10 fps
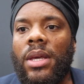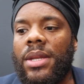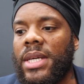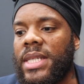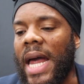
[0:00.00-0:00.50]

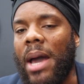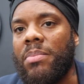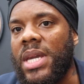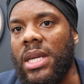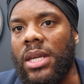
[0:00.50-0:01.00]
does not
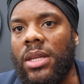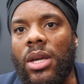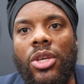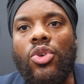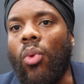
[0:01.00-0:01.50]
mean
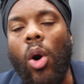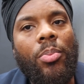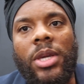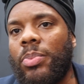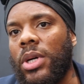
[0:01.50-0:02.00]
you won't
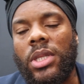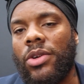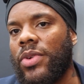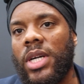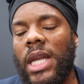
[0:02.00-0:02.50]
be booked
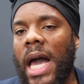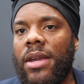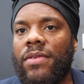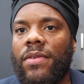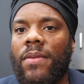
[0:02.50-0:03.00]
in real
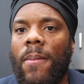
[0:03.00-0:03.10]
life.